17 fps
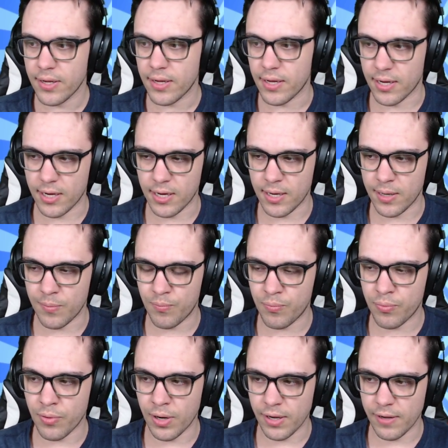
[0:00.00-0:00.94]

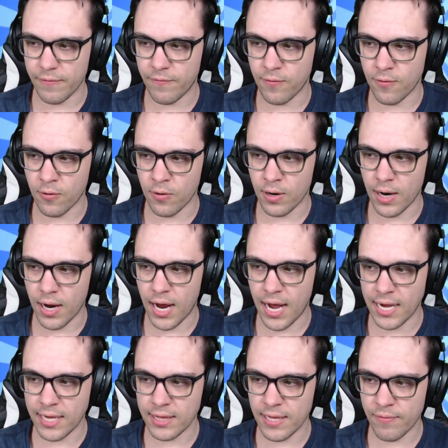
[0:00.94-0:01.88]
but for
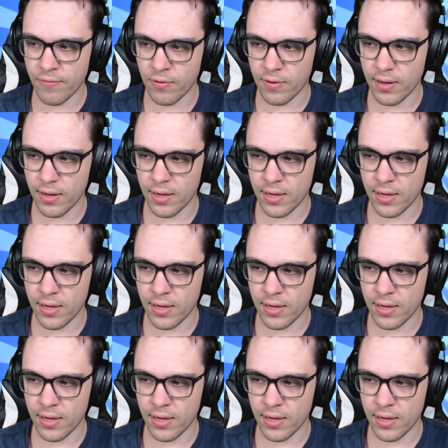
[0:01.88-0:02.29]
high level